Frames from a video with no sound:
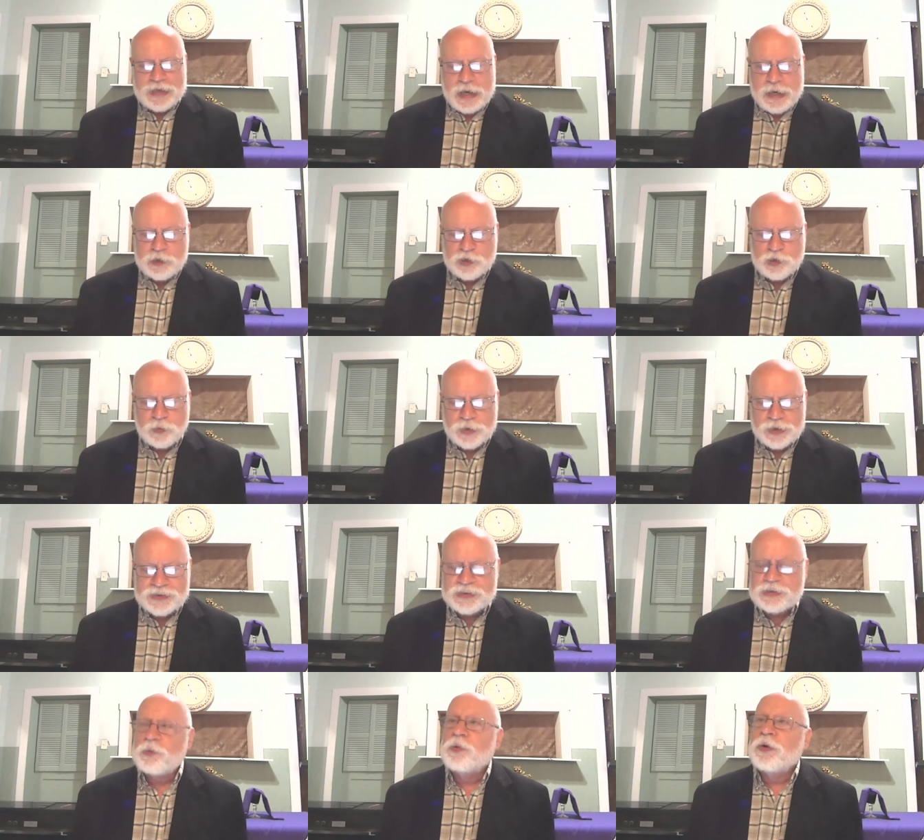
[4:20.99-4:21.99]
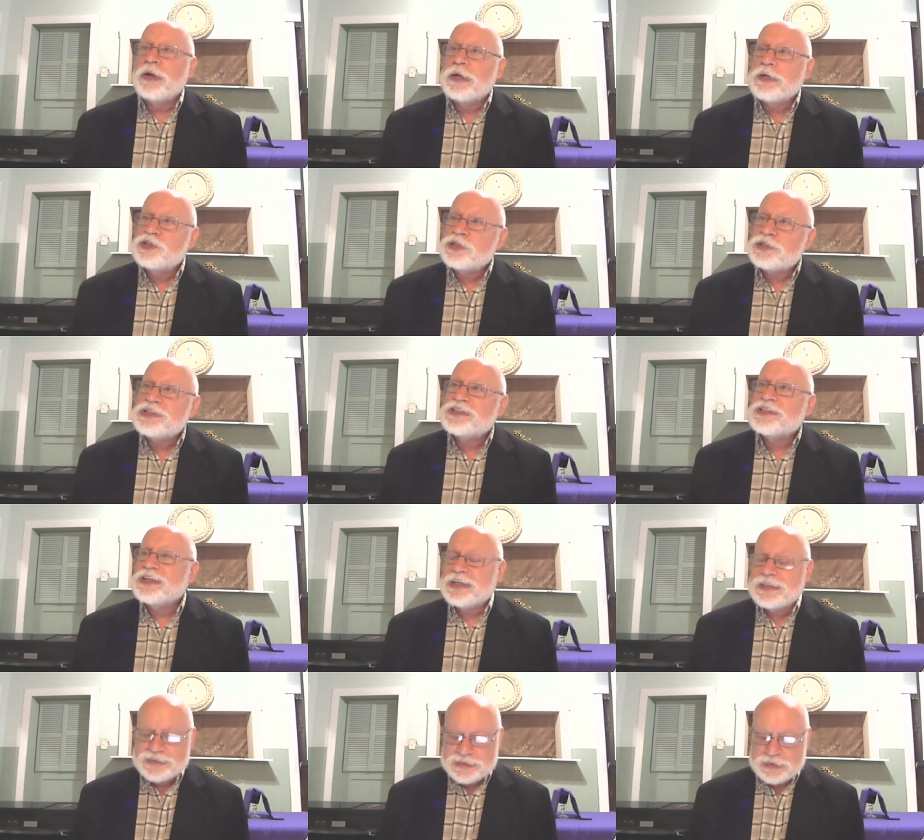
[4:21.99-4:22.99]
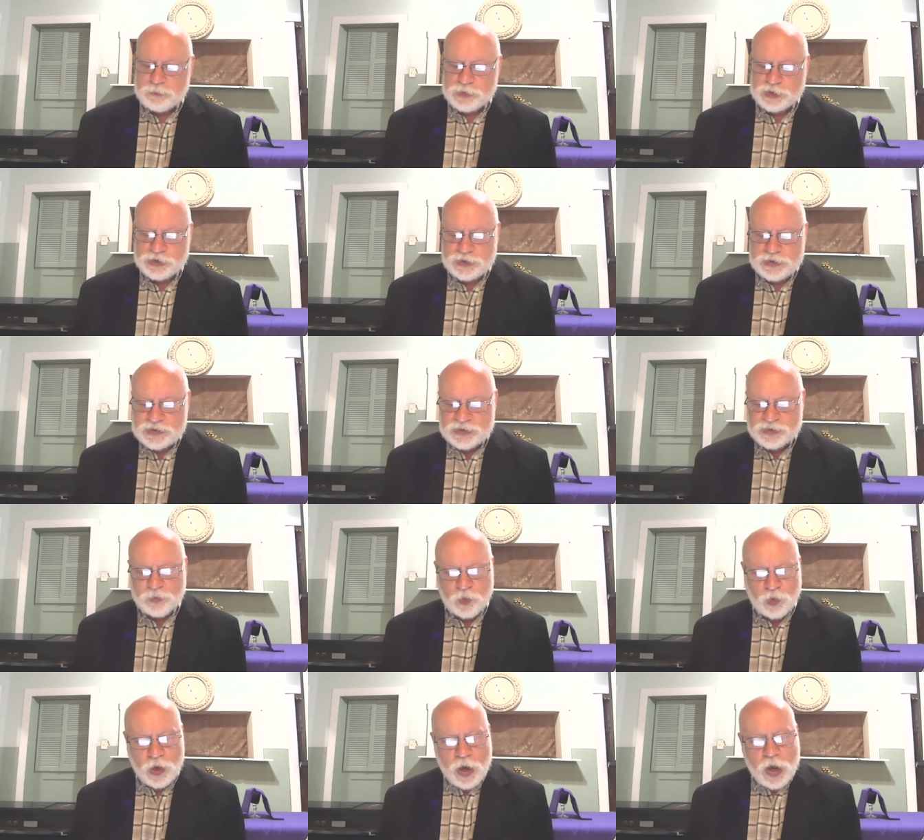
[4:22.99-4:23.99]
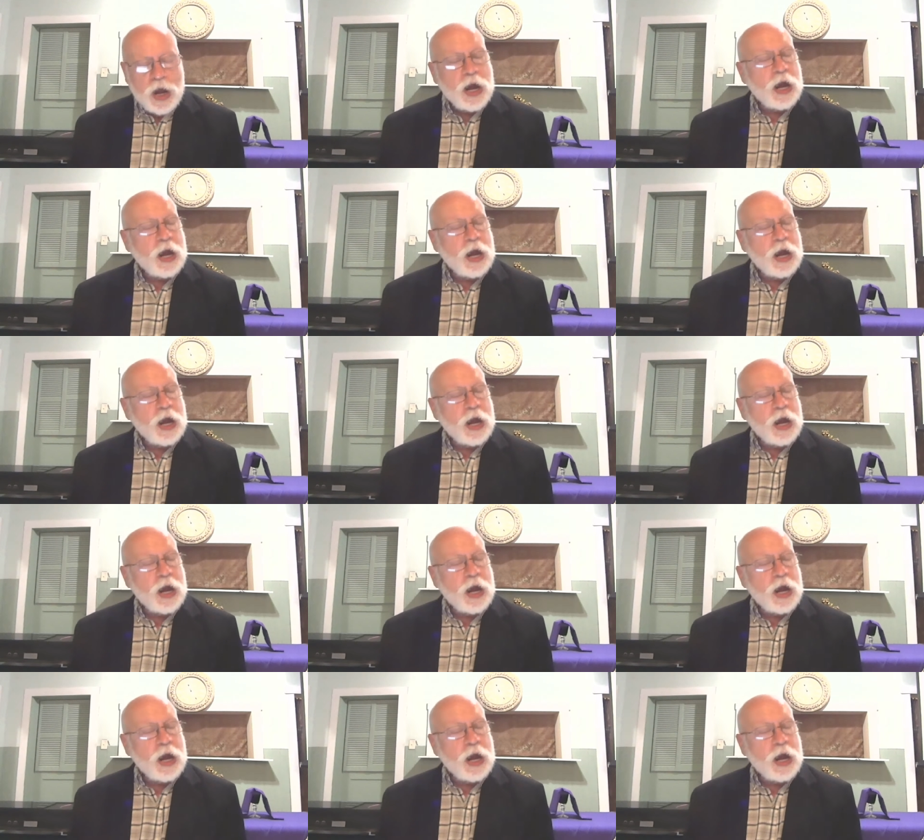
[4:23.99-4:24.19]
dangerous religious exemptions for